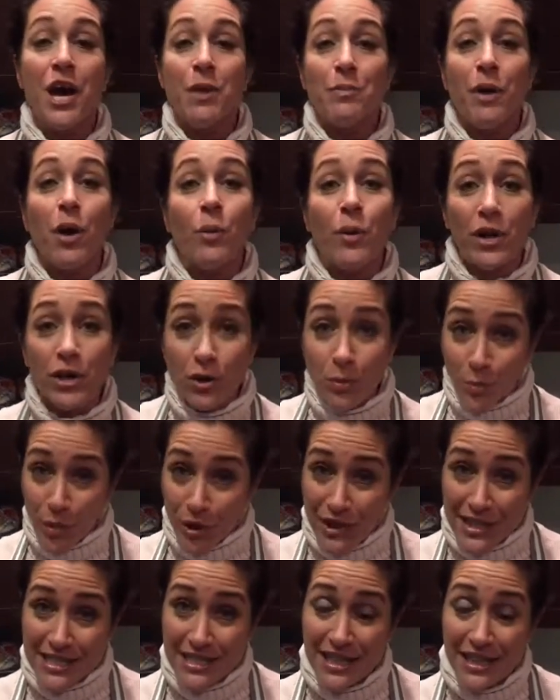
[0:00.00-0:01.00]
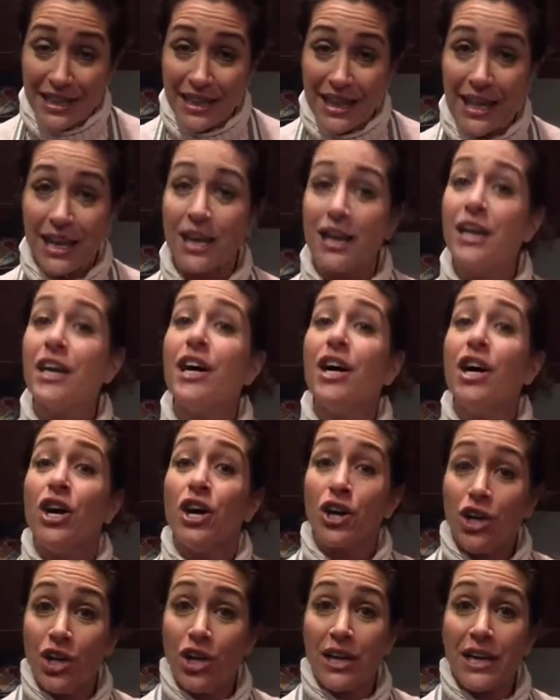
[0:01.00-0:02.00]
But when you put this in there,
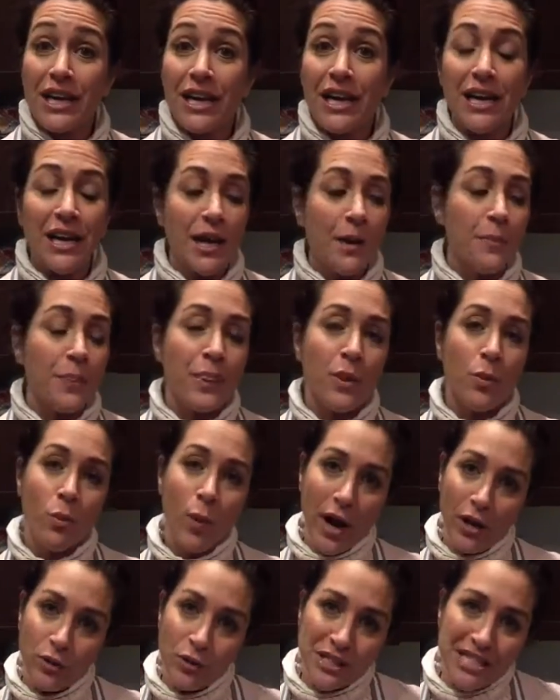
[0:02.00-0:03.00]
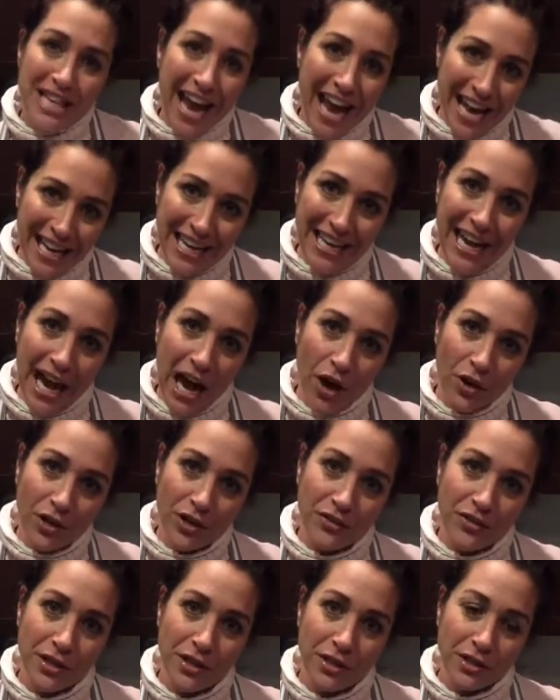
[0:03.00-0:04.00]
cook it. When you take it out
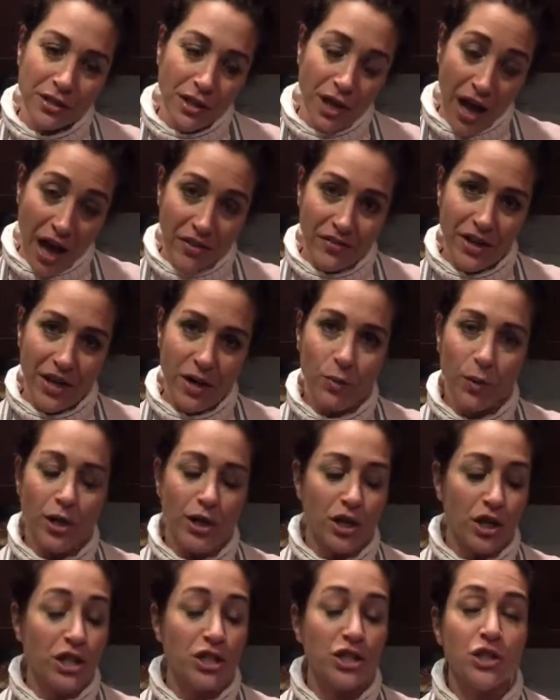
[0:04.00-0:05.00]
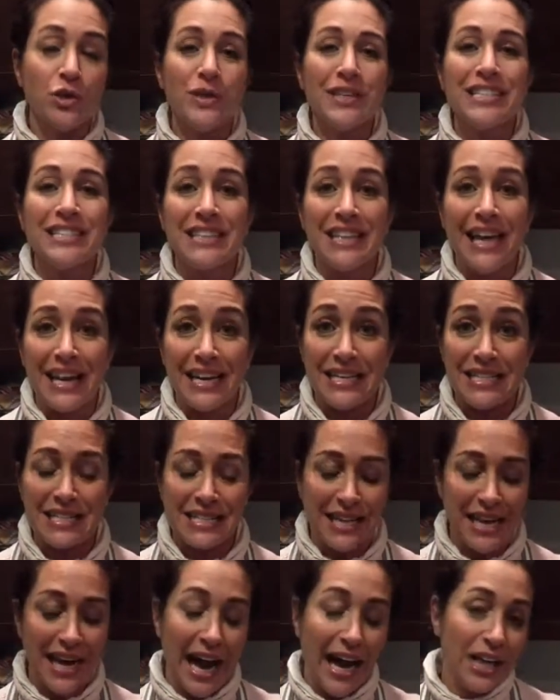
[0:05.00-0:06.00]
of the oven, what you're going to do is let it
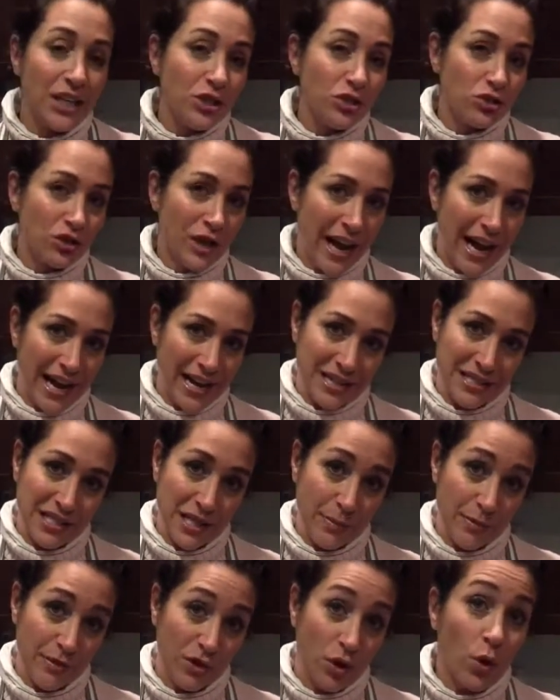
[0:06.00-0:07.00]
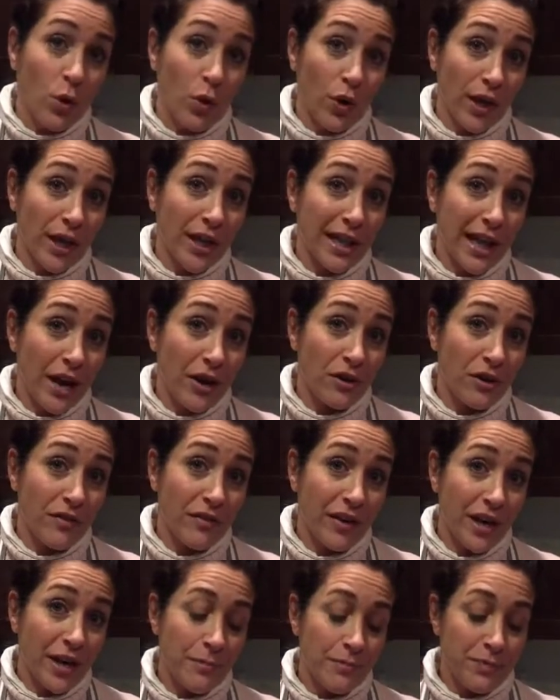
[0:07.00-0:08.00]
sit. I drain some of the oil out of
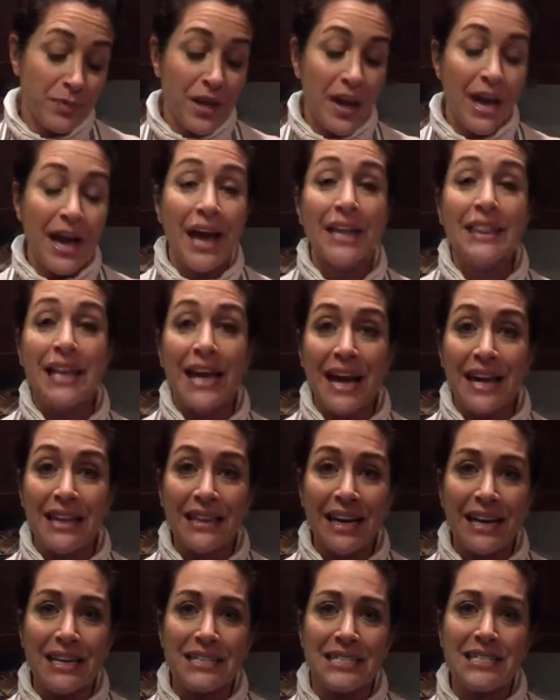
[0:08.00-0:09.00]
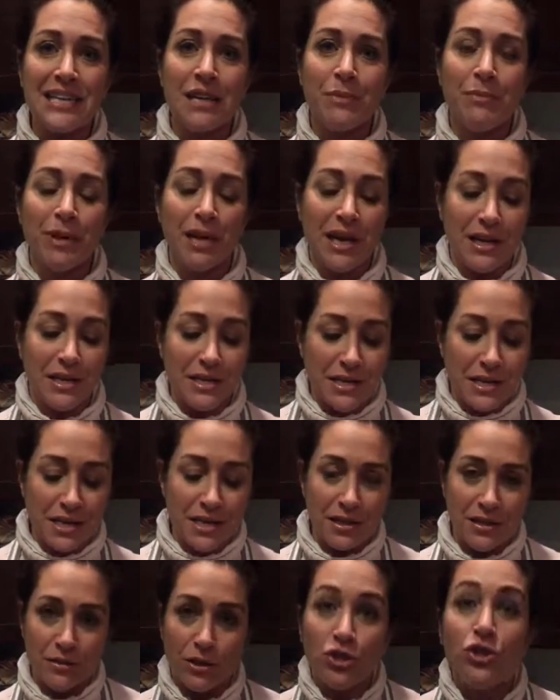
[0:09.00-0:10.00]
it, and then I let it sit because
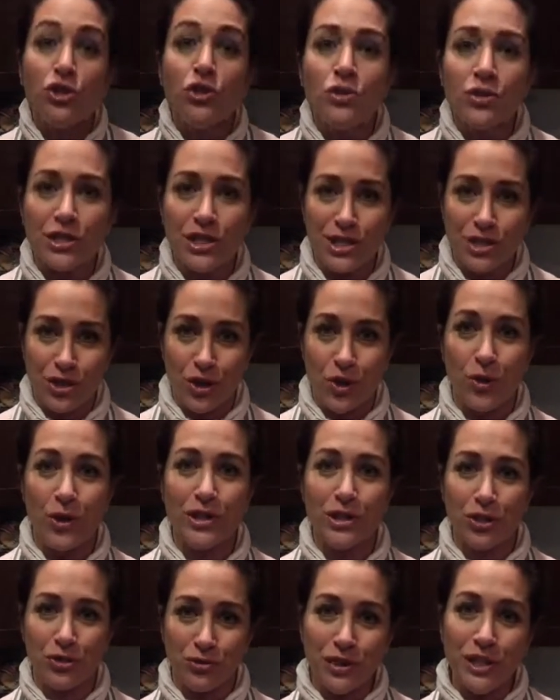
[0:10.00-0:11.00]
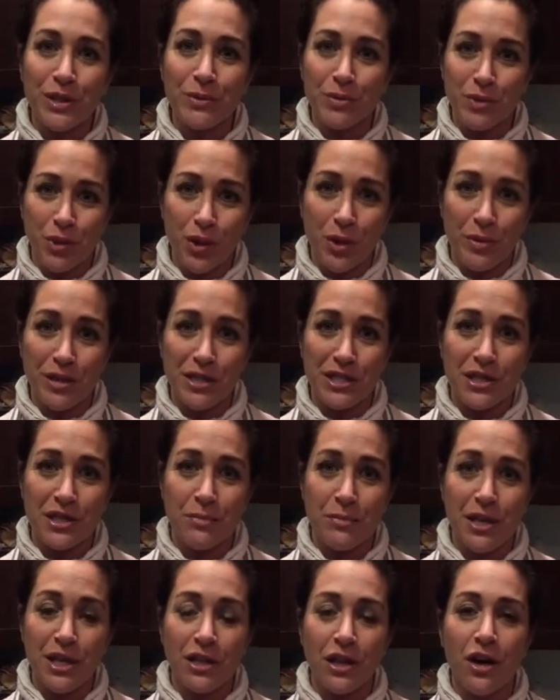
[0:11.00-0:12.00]
the juices are going to reabsorb into the
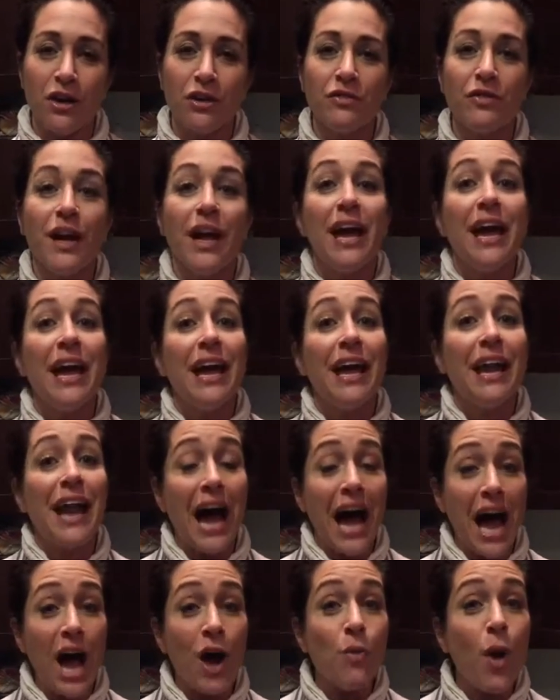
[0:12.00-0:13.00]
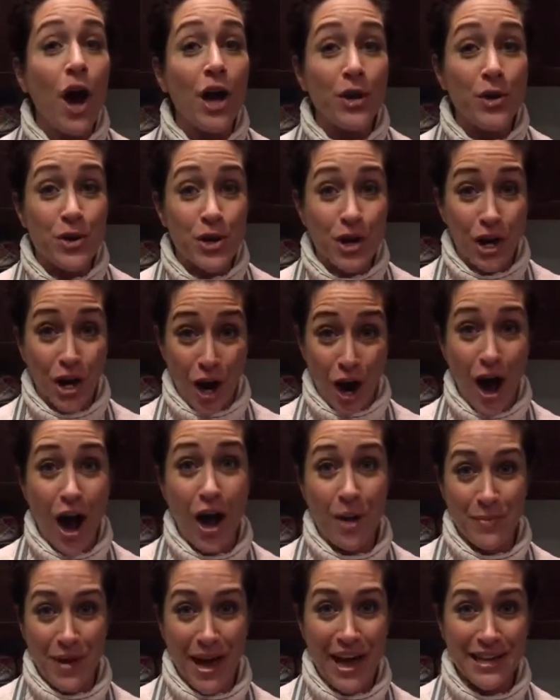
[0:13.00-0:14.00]
meatloaf. And I want you to
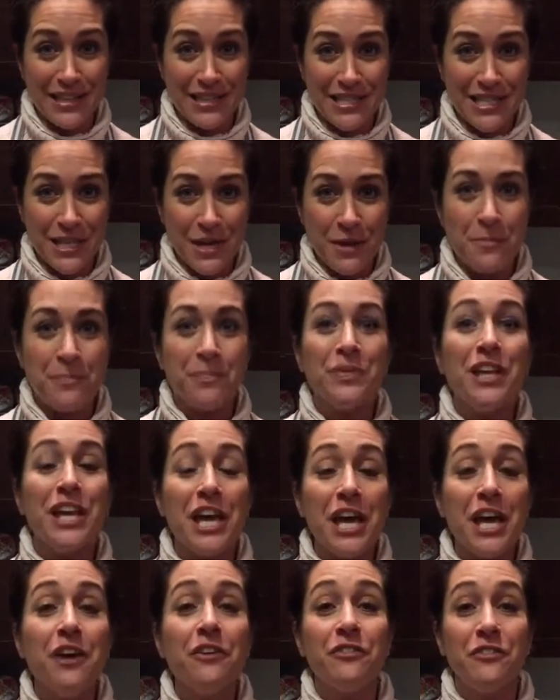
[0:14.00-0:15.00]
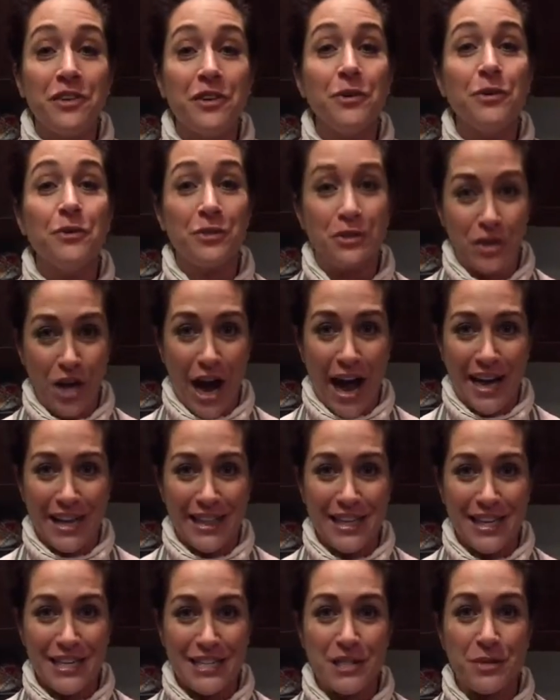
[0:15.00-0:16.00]
comment if you try
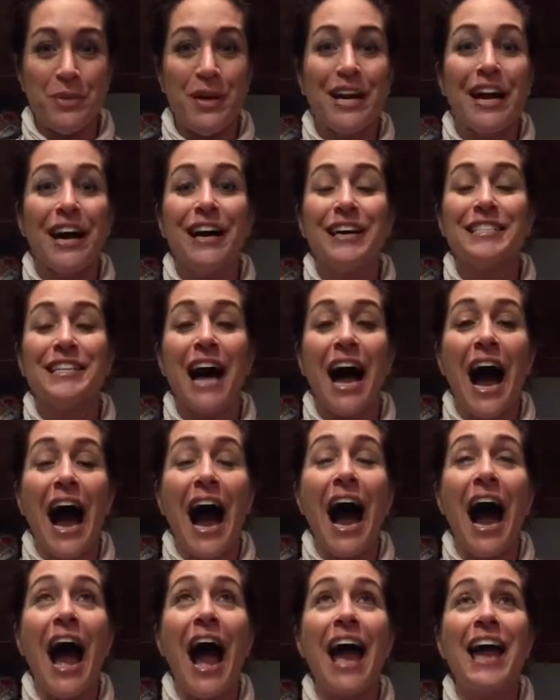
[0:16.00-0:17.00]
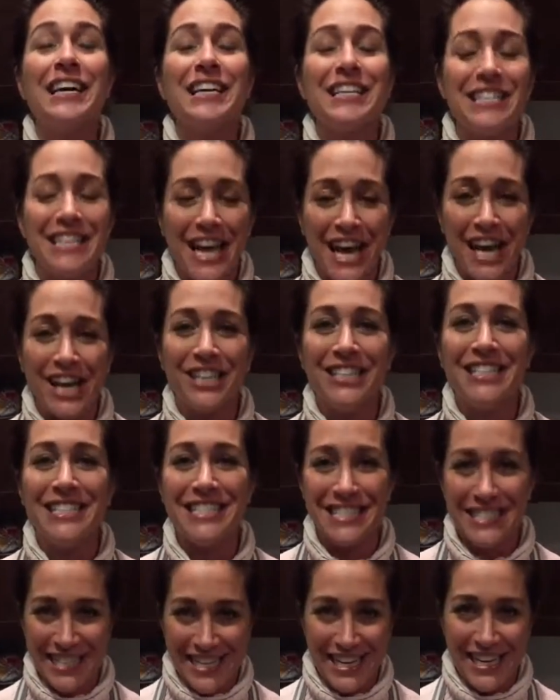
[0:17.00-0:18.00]
this because I
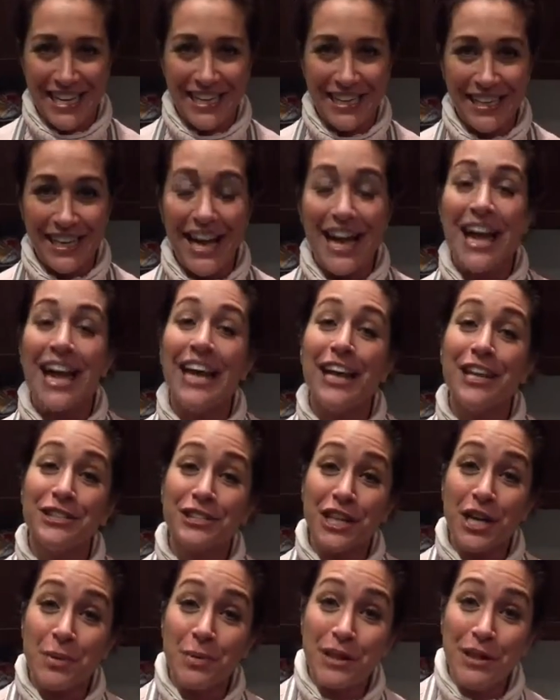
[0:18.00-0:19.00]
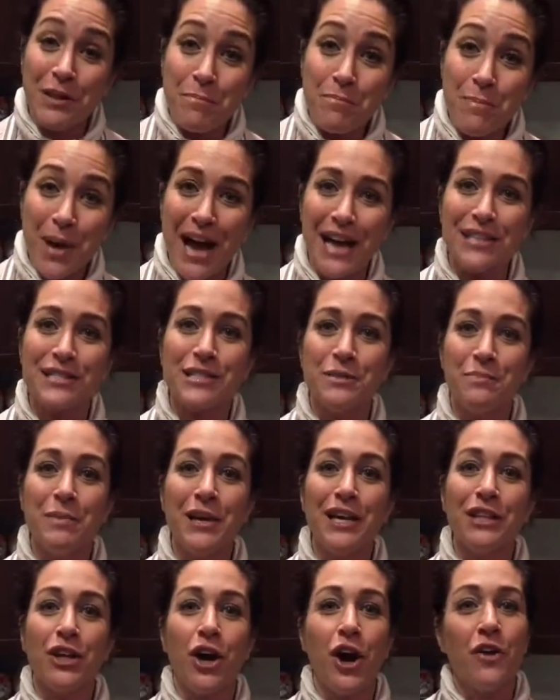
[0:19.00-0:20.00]
guarantee it is going to be the best
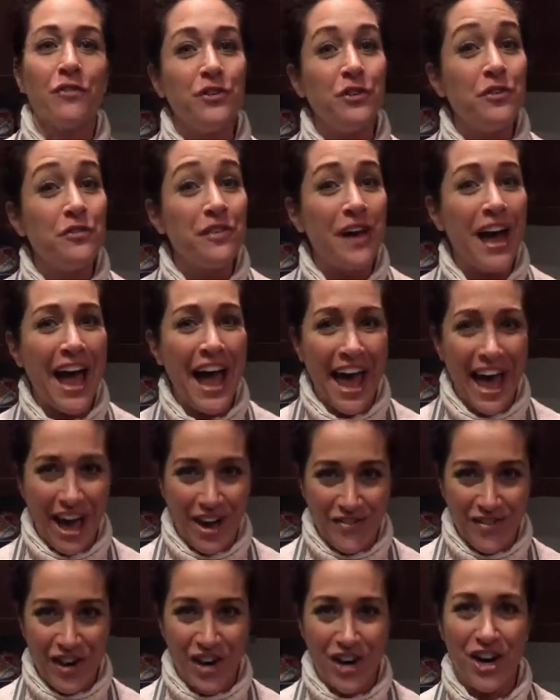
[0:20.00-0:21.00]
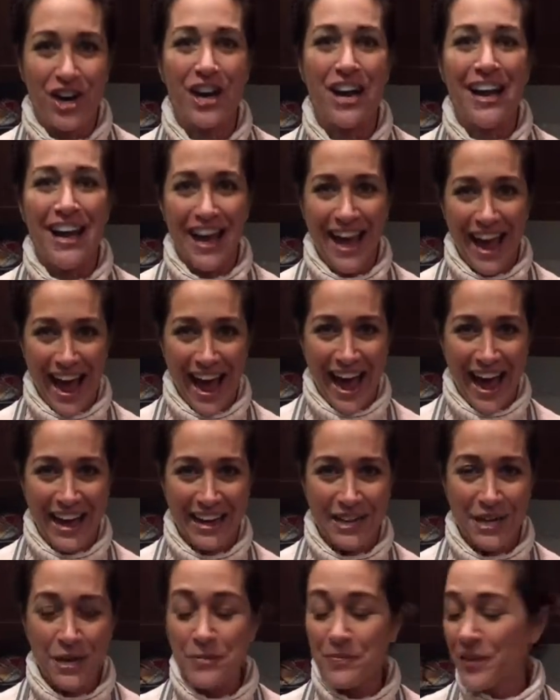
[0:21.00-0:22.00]
meatloaf you've ever had.
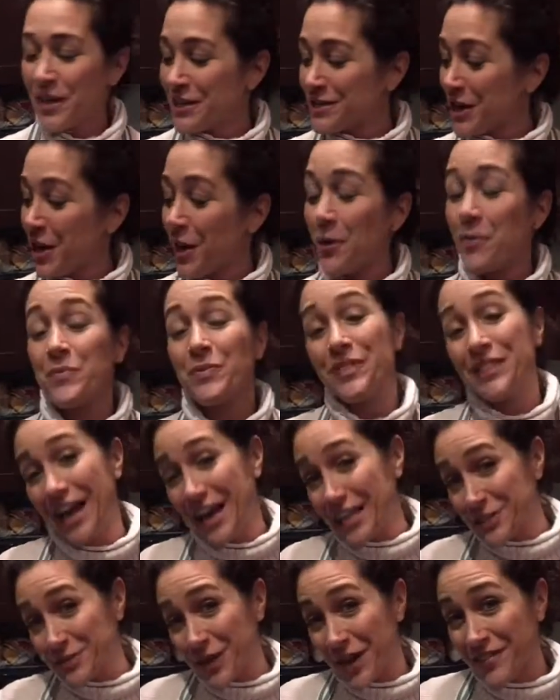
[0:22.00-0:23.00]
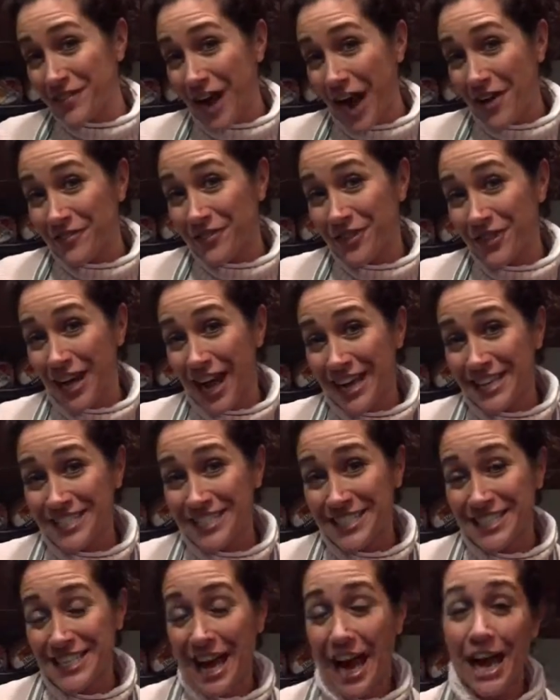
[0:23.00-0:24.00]
So that's what I've got for you guys
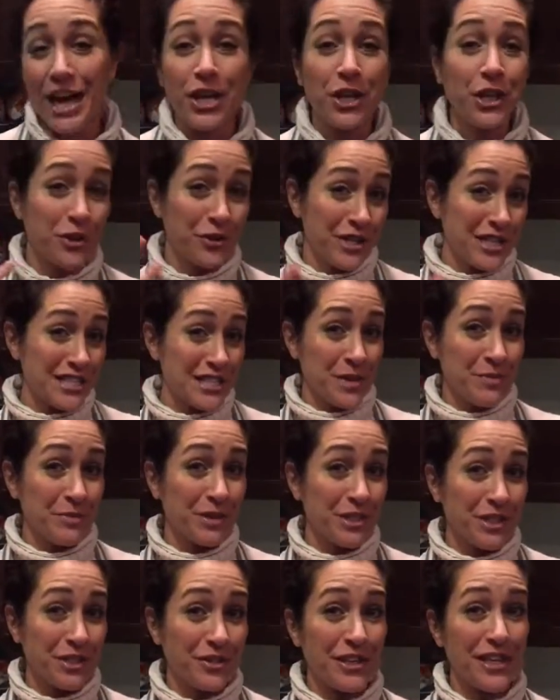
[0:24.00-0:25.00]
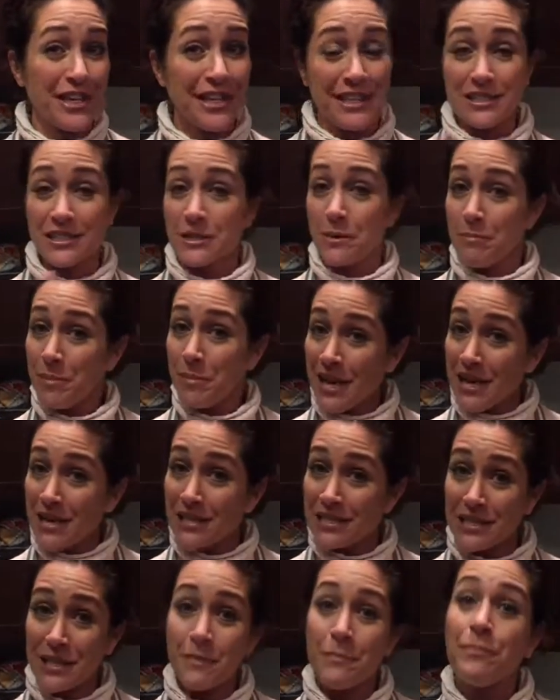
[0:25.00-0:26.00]
tonight. 3 simple ingredients:
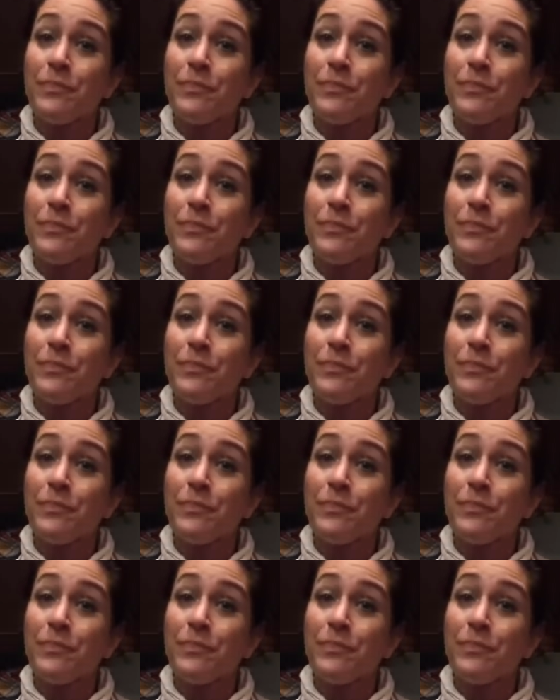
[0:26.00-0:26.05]
meat,